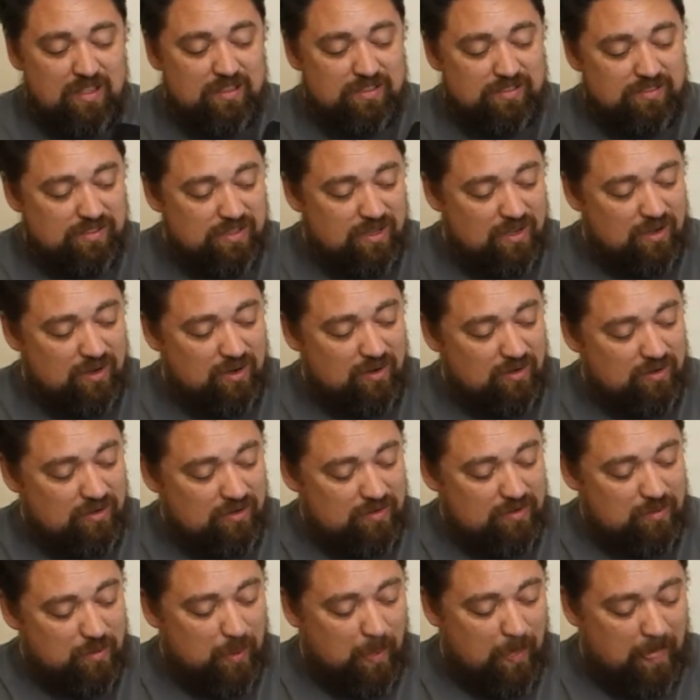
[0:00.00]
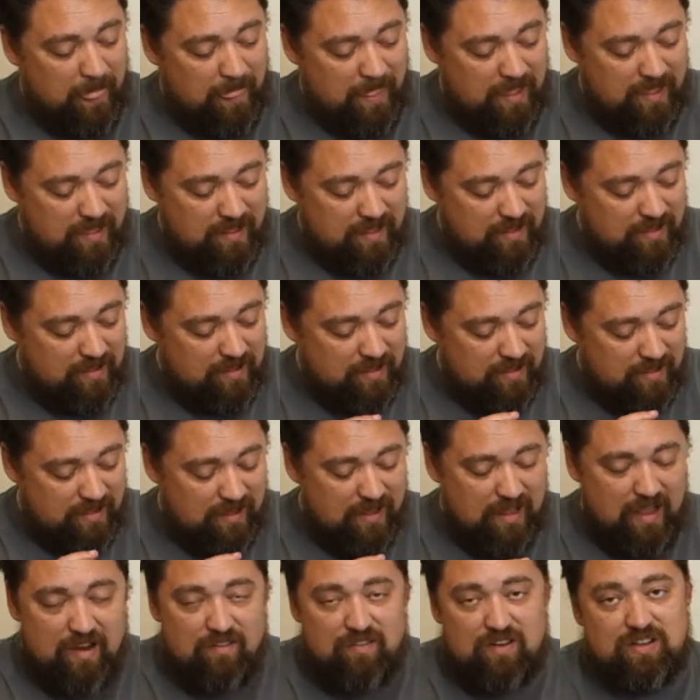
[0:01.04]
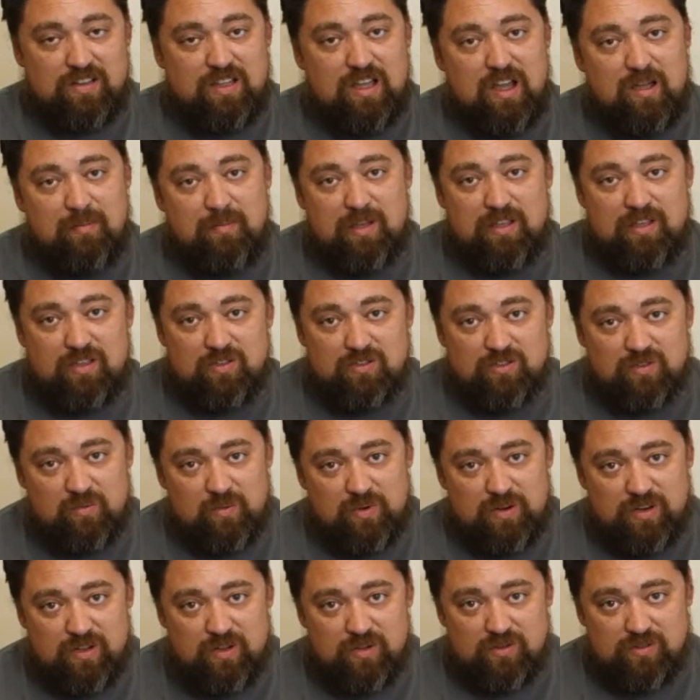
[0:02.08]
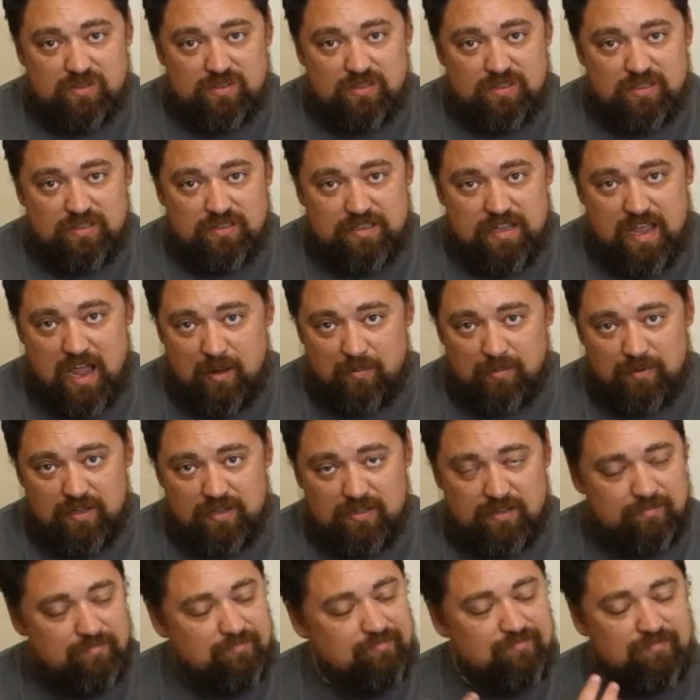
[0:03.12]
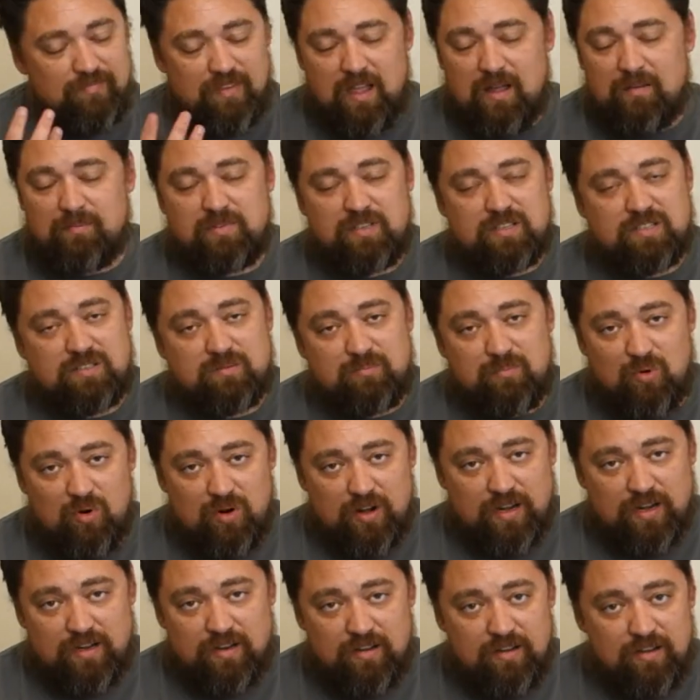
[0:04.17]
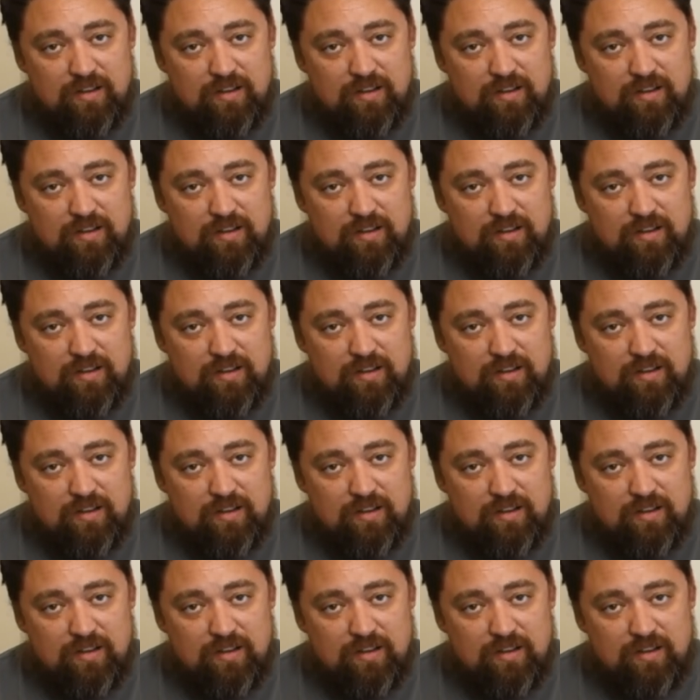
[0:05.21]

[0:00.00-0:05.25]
So every time I use a Windows tablet, I'm disappointed.